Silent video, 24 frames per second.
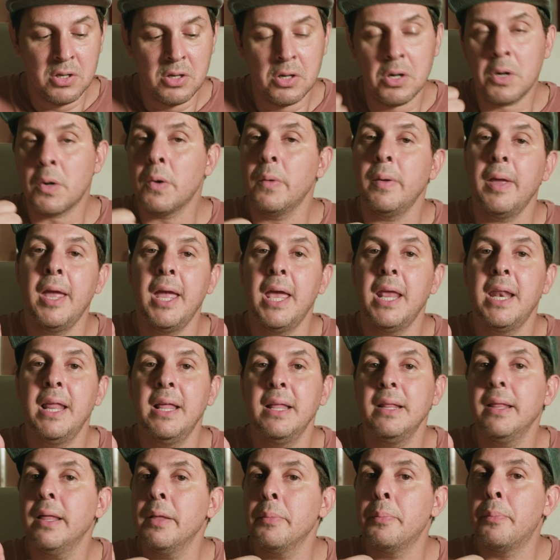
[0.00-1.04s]

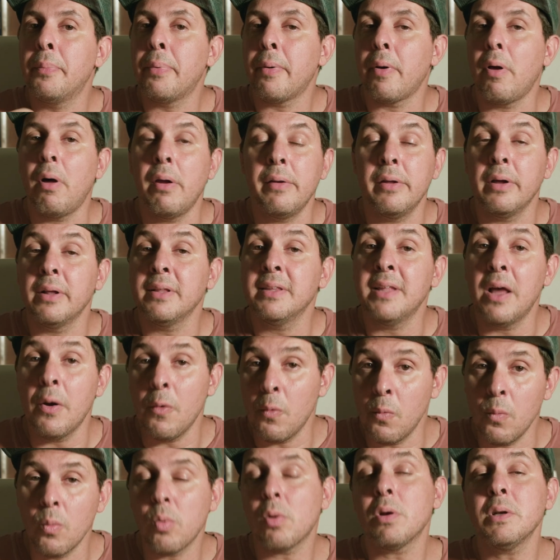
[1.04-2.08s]
creating a product
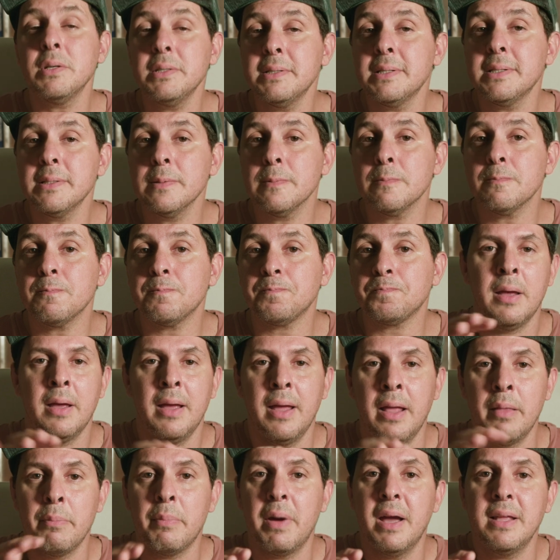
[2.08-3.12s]
that works.
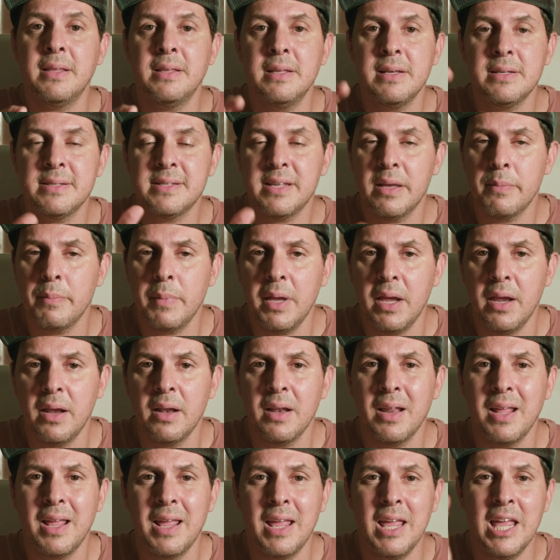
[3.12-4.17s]
And by this, I
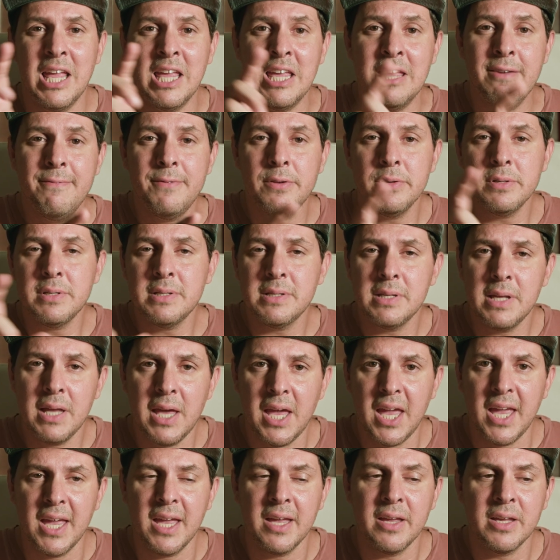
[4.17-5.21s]
mean, if you
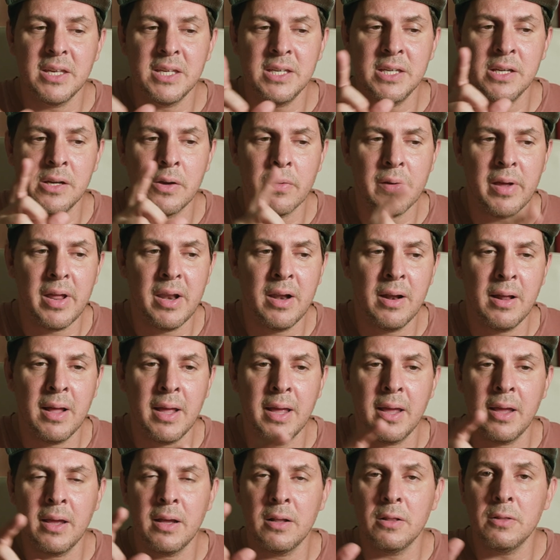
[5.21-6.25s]
say you created
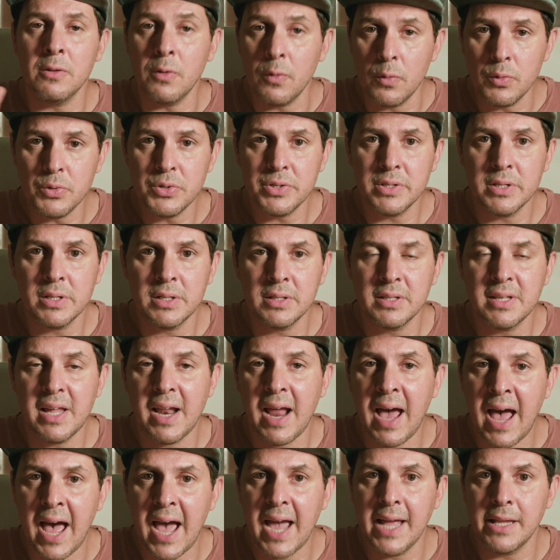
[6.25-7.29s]
like a lotion that
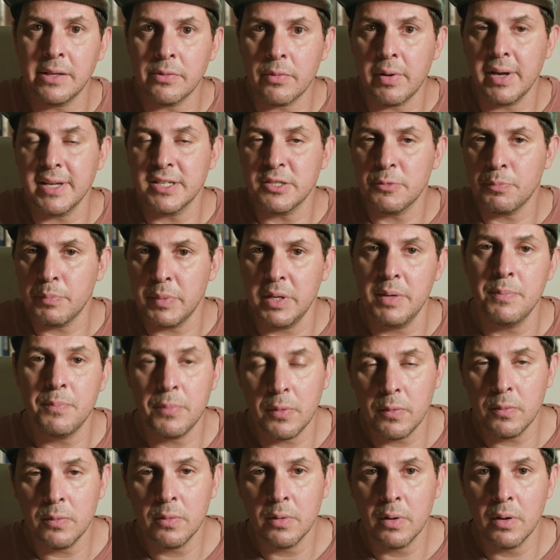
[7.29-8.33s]
hydrates
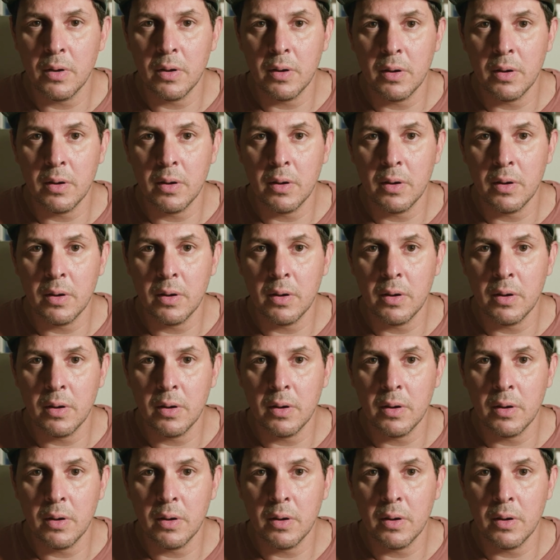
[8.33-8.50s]
people,